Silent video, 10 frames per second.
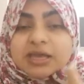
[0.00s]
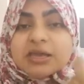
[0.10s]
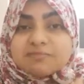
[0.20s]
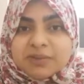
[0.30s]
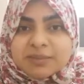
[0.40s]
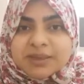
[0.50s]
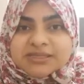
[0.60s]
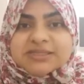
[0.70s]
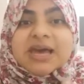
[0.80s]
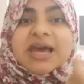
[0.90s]

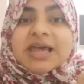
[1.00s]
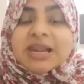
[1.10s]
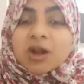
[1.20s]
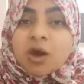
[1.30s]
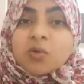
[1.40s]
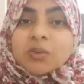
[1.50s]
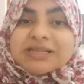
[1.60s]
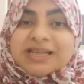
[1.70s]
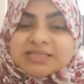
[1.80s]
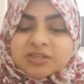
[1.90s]
implement along
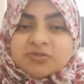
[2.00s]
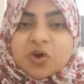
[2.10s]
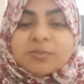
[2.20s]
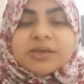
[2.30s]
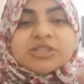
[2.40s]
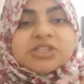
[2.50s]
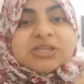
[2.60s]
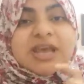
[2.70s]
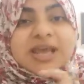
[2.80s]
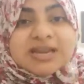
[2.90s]
with letter
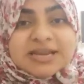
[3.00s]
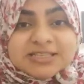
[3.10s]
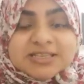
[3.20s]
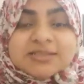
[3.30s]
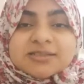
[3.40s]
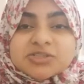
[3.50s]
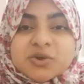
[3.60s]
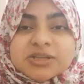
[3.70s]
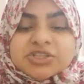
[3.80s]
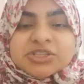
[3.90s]
formation and letter
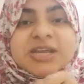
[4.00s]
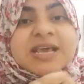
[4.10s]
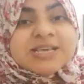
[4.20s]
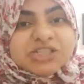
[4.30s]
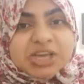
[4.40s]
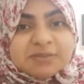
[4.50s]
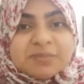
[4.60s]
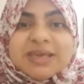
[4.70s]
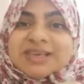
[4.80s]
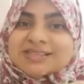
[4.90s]
construction,
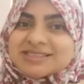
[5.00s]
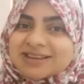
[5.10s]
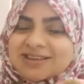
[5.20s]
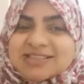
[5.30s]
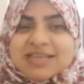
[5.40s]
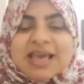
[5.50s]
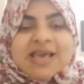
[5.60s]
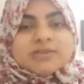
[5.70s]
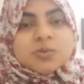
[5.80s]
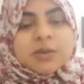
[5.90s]
shaping and sizing
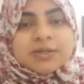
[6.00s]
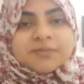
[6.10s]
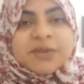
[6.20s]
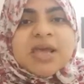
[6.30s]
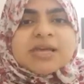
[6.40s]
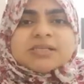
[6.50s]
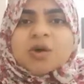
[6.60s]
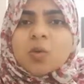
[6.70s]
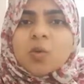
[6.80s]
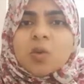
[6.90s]
as well.
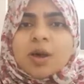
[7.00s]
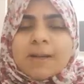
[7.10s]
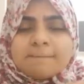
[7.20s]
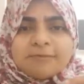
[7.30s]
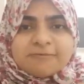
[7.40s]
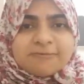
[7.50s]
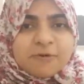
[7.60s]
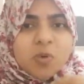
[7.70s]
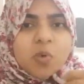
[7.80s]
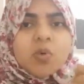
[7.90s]
So
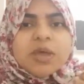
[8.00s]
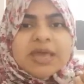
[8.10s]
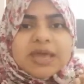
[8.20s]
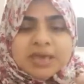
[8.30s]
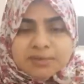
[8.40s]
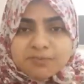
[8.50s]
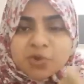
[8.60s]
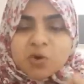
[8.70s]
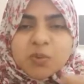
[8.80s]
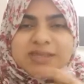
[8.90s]
before
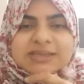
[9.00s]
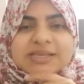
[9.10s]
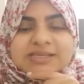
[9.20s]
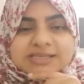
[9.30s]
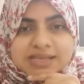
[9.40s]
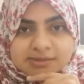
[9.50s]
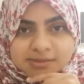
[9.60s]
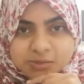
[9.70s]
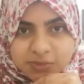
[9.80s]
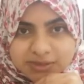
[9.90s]
improving these
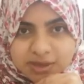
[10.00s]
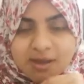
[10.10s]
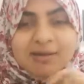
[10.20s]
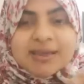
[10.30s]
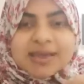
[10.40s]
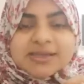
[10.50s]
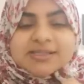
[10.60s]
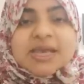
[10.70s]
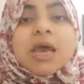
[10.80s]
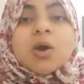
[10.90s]
skills with our
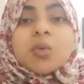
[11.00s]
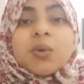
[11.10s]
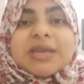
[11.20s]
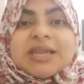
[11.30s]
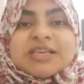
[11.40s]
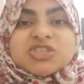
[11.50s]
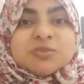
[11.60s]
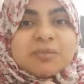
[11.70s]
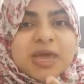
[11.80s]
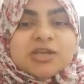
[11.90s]
kids, we need
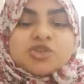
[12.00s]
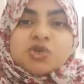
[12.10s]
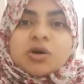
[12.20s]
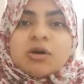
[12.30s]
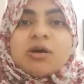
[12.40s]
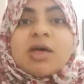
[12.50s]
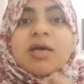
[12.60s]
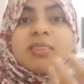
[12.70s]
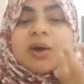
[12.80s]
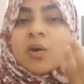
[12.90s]
to make sure
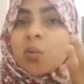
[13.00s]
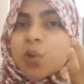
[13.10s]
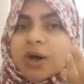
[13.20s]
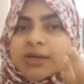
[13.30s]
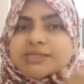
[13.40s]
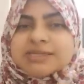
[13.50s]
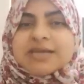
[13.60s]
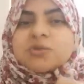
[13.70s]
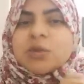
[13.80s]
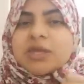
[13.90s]
the words
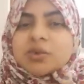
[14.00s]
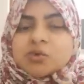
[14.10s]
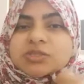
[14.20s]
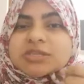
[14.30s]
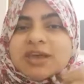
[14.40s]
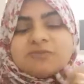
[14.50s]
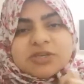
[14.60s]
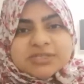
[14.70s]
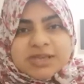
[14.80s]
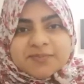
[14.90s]
that we use
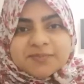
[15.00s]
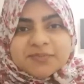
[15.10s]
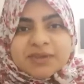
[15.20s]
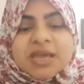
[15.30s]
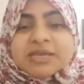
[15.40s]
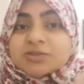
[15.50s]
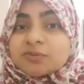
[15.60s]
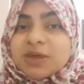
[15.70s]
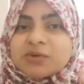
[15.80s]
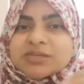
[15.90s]
every day. So
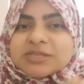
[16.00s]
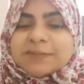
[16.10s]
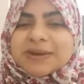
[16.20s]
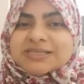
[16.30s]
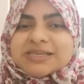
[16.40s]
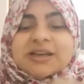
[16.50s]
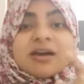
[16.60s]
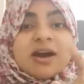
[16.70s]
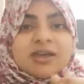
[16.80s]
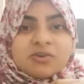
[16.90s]
there is a particular
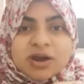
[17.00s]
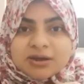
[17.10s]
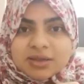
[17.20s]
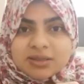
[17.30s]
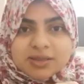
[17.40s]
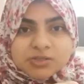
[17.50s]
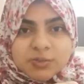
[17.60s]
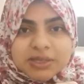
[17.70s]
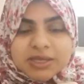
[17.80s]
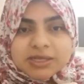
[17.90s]
hierarchy that
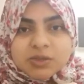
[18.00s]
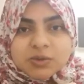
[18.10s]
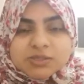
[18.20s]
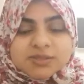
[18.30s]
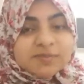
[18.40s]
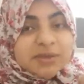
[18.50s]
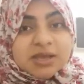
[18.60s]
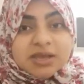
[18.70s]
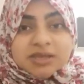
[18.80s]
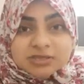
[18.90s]
we can use:
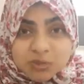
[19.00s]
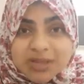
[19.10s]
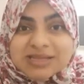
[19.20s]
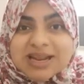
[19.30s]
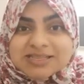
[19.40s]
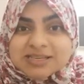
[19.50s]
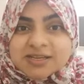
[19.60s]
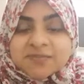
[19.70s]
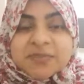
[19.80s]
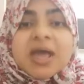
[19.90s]
straight
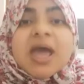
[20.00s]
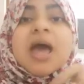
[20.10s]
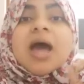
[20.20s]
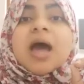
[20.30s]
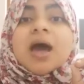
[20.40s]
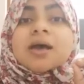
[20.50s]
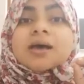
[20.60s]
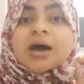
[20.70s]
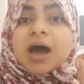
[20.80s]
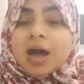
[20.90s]
letter,
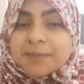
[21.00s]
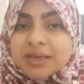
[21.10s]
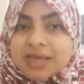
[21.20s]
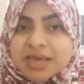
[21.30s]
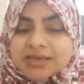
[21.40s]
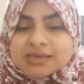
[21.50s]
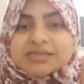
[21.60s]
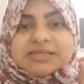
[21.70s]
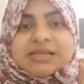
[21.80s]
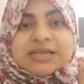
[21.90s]

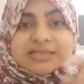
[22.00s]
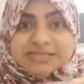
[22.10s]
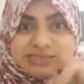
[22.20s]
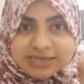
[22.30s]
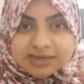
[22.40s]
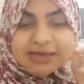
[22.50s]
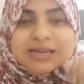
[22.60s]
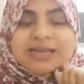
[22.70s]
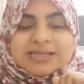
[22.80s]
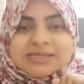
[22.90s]
uppercase,
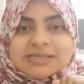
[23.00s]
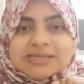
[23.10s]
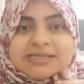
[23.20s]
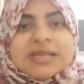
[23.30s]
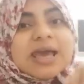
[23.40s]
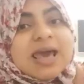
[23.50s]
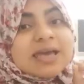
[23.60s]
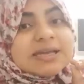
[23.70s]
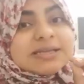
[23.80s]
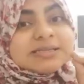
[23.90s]
circular letters,
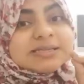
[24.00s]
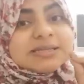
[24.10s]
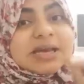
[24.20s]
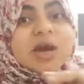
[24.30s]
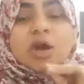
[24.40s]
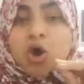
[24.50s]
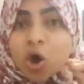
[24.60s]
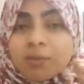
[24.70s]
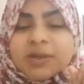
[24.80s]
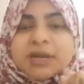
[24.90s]
and
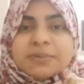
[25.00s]
common